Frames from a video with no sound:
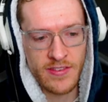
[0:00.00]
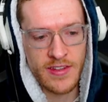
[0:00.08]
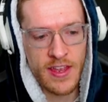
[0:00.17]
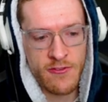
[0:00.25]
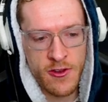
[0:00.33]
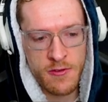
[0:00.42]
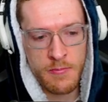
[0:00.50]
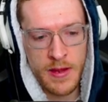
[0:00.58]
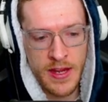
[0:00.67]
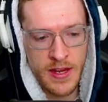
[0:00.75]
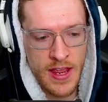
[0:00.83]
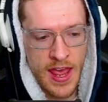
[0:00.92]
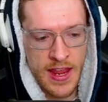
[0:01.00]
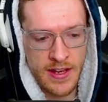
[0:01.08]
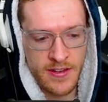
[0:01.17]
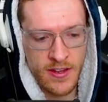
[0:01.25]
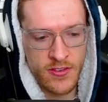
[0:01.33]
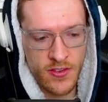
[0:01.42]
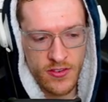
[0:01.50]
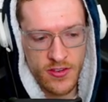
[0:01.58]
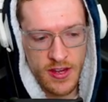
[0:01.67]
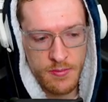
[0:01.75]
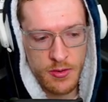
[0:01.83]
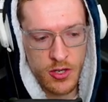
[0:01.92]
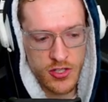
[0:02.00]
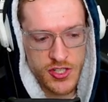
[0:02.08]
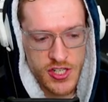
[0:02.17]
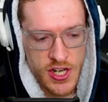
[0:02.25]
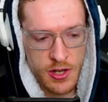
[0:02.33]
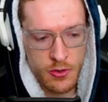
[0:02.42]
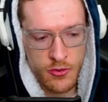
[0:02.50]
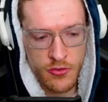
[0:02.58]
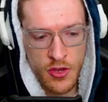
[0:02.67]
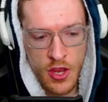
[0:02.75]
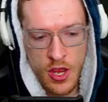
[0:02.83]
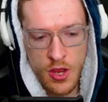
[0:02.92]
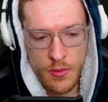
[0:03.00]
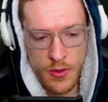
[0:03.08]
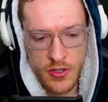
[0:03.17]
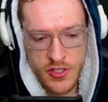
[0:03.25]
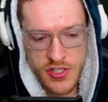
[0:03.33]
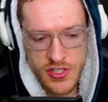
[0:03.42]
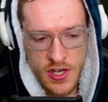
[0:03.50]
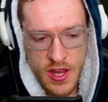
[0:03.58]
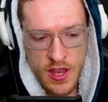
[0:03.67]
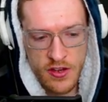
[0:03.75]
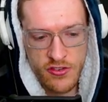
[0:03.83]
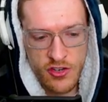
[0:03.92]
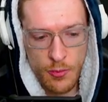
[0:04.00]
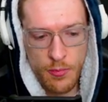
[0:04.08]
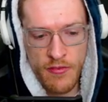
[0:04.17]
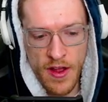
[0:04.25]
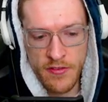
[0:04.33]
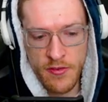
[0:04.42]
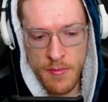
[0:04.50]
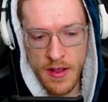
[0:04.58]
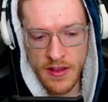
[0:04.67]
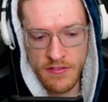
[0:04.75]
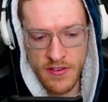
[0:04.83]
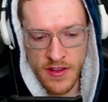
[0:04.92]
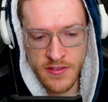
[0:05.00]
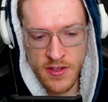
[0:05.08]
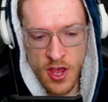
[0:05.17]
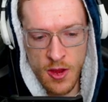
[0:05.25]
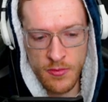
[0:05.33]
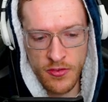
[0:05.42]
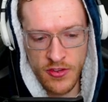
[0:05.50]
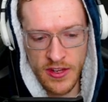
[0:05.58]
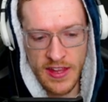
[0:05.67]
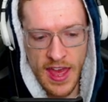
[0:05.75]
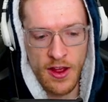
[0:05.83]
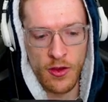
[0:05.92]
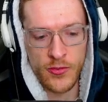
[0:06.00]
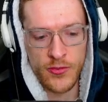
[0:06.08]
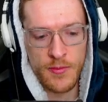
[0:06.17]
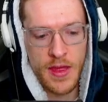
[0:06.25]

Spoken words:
given me a decent team. We've got shields. We've got shield providers for Monkey Fist. Hope to see chaos.